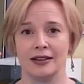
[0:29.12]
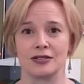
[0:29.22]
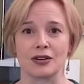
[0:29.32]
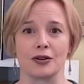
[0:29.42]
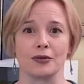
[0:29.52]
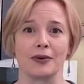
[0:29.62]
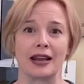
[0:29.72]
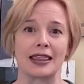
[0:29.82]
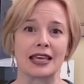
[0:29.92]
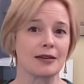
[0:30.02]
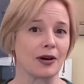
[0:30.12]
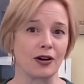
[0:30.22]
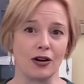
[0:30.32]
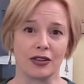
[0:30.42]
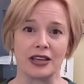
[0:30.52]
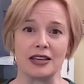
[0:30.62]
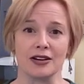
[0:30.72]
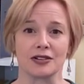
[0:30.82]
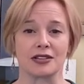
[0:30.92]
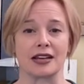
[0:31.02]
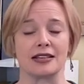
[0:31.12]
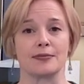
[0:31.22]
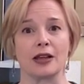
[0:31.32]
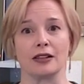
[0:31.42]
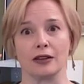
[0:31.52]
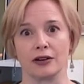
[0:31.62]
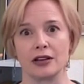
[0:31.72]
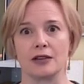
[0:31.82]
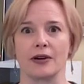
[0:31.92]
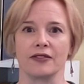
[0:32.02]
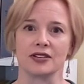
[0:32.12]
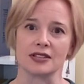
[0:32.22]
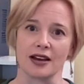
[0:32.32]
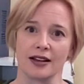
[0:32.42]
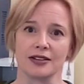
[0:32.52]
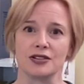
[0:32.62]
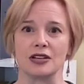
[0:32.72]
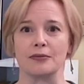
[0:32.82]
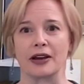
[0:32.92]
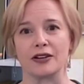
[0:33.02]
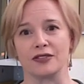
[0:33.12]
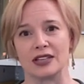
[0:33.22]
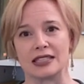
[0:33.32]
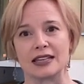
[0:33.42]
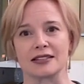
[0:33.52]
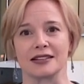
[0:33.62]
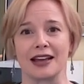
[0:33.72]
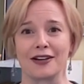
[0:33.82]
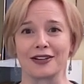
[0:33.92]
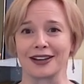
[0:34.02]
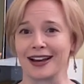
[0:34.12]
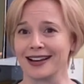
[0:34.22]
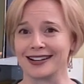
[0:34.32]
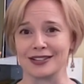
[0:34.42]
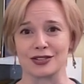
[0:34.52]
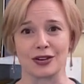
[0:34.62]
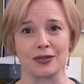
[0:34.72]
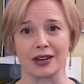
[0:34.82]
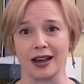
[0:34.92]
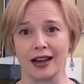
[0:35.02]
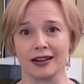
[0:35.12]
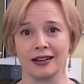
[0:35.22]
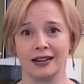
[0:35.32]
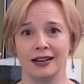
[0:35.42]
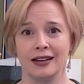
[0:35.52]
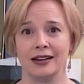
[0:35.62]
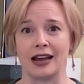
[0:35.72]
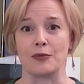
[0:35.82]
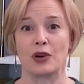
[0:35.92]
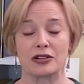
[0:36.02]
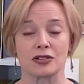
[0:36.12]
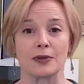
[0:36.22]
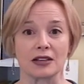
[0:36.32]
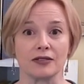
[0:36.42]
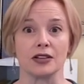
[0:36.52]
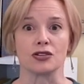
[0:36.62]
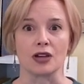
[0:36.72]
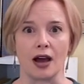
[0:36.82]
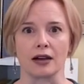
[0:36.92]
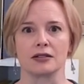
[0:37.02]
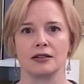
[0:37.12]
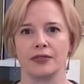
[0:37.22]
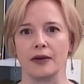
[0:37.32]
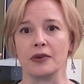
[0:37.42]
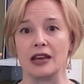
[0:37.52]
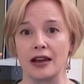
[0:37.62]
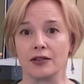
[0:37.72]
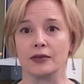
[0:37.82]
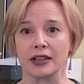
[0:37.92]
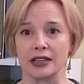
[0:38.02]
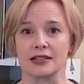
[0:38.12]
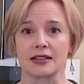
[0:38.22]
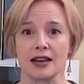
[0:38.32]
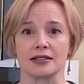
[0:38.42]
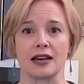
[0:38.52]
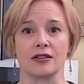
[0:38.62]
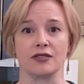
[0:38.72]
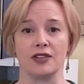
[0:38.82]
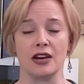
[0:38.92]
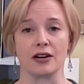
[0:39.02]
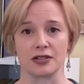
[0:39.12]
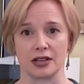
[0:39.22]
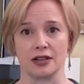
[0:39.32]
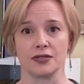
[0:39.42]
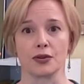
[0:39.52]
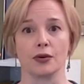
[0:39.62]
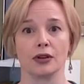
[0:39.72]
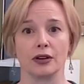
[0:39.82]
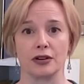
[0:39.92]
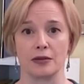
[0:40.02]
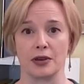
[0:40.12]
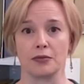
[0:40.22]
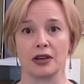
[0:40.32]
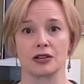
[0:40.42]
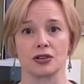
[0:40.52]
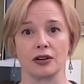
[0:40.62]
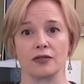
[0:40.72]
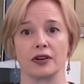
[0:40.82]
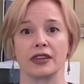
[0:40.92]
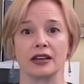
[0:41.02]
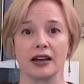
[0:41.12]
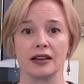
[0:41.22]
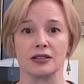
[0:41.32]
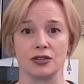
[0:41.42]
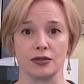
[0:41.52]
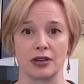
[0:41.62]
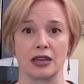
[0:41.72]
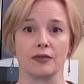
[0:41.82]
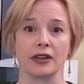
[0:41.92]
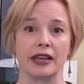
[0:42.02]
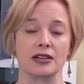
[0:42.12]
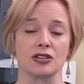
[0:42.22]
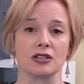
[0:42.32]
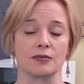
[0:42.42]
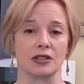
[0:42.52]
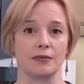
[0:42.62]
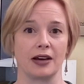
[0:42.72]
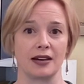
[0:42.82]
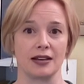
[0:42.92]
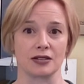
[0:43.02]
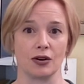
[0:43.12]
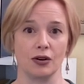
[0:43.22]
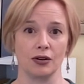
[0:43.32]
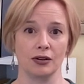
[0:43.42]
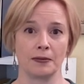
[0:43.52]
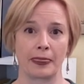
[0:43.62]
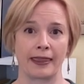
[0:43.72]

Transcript: So when I think about all the years that I spent learning about physiology and biophysics and how to cut and sew the gut, I'm retrospectively shocked that we never really discussed how to feed ourselves or learned the big picture of what the gut is doing in relationship to the body as a whole.